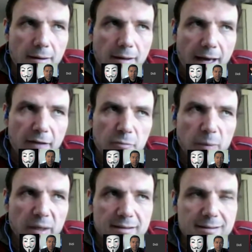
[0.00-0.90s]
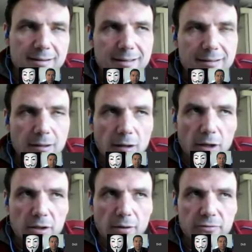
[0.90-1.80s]
there have been a
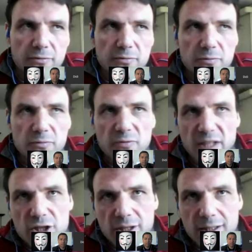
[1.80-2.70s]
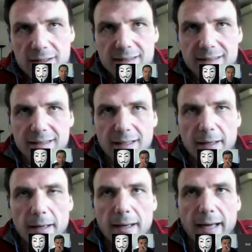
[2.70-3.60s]
lot of features
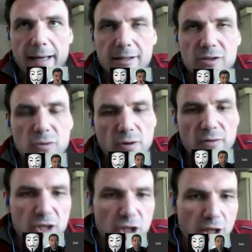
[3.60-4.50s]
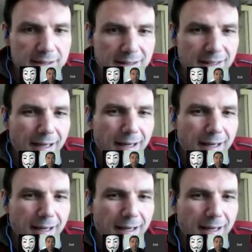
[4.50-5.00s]
added to the wish list,